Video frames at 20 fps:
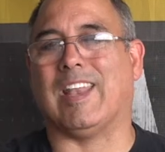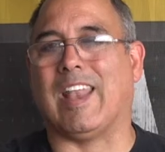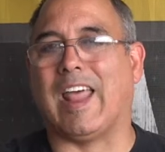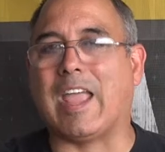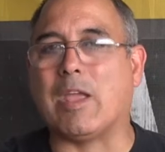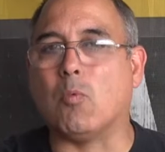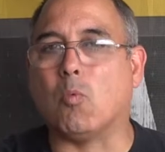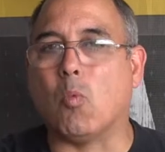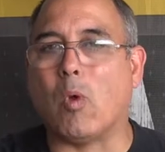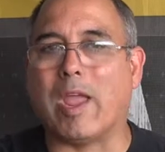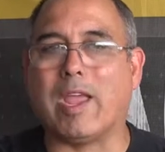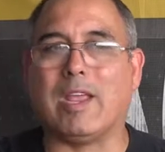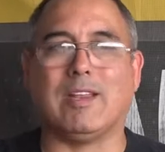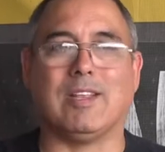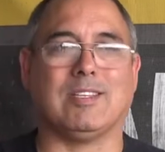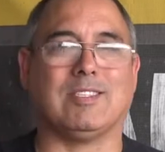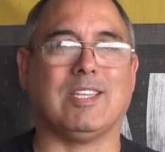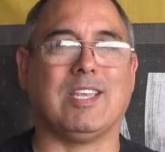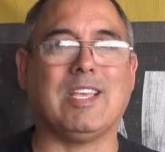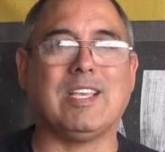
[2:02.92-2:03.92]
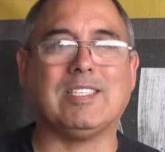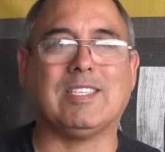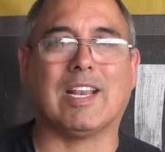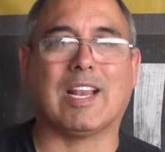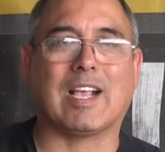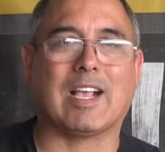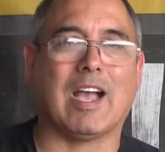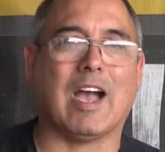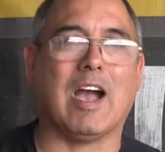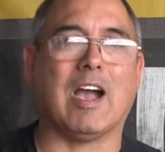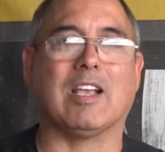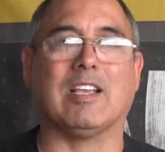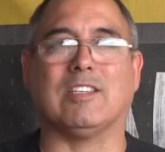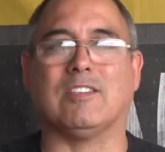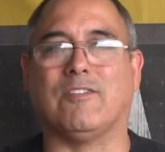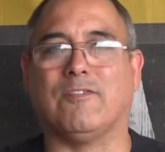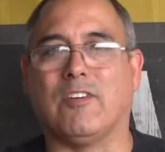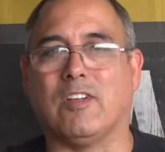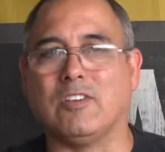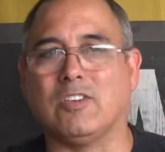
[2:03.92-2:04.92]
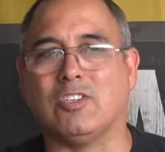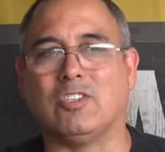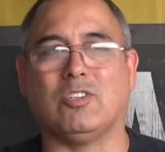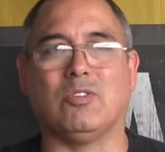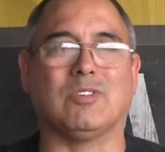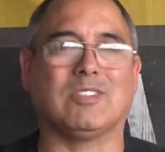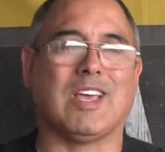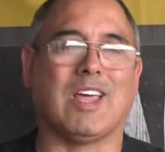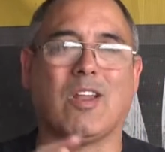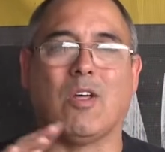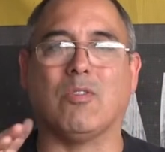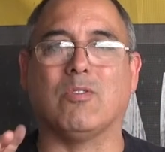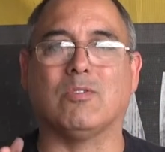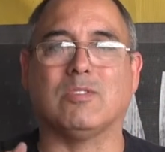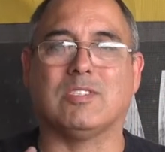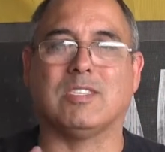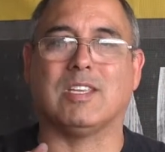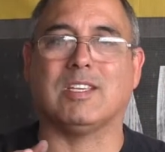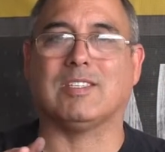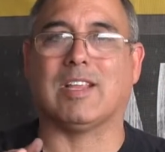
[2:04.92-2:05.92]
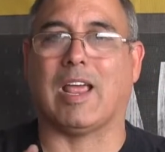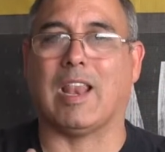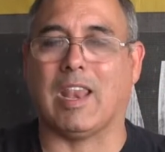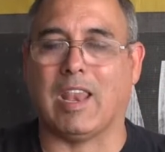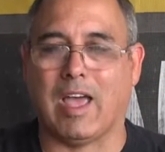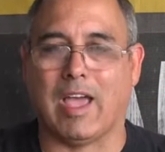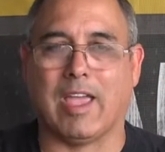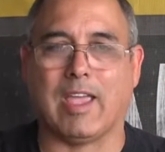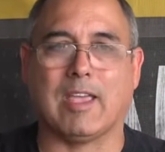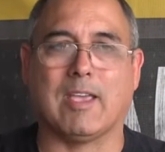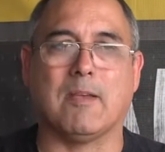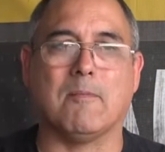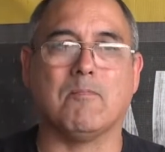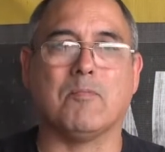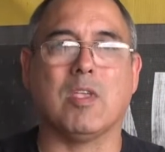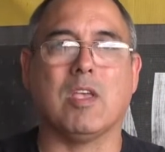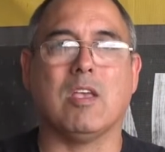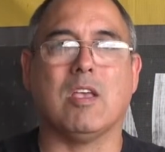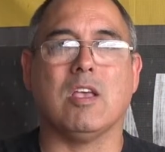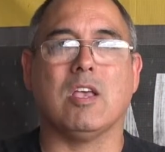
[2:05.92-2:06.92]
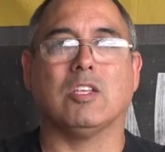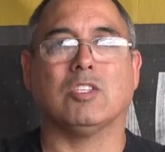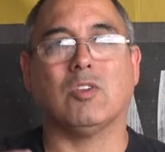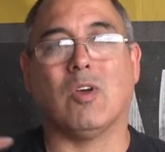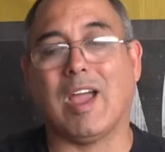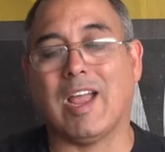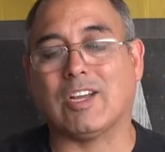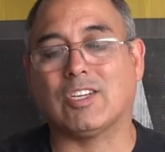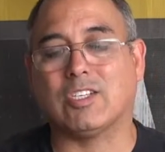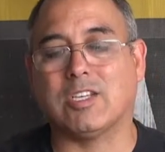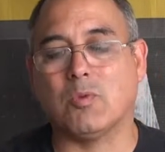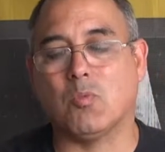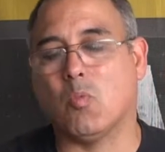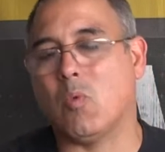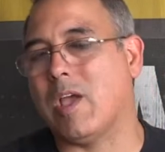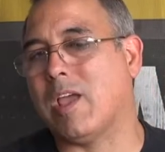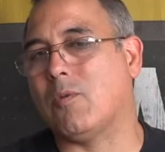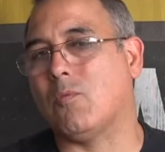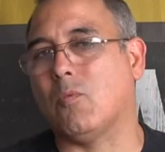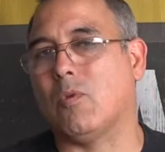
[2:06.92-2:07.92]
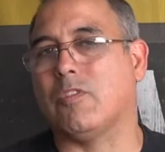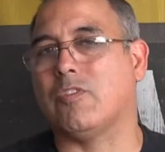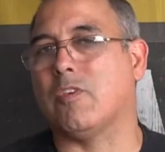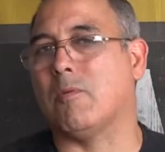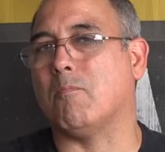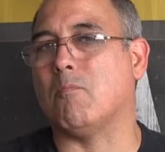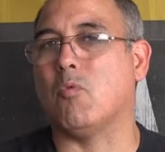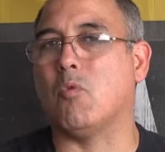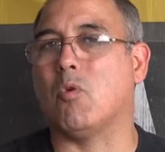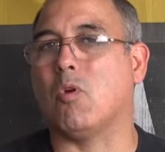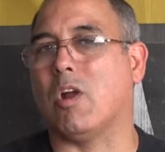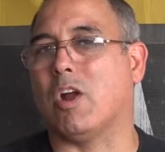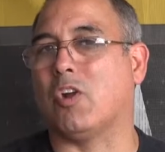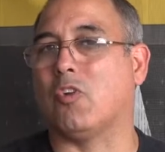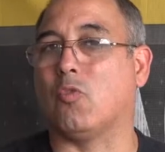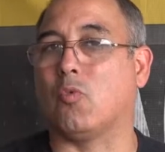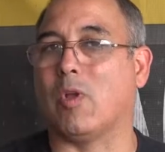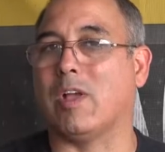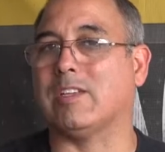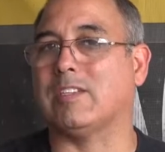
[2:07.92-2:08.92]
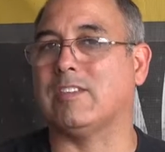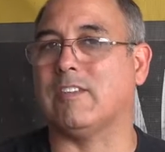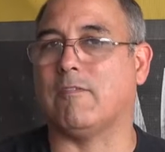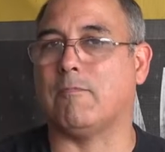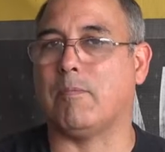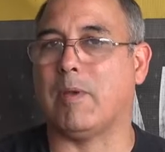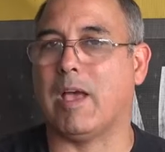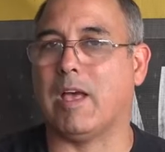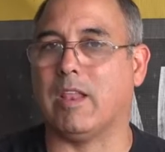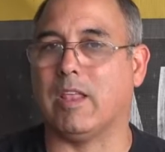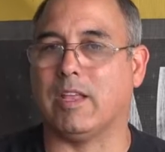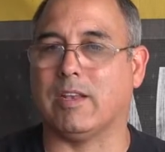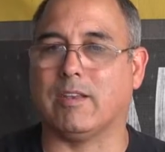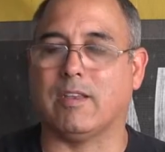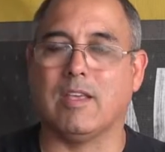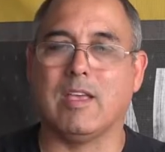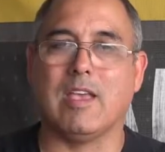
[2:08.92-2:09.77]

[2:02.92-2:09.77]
lightweight. It's easy to cock. It's fun to shoot. It's got all those things I like. So I actually went with a more aggressive pellet,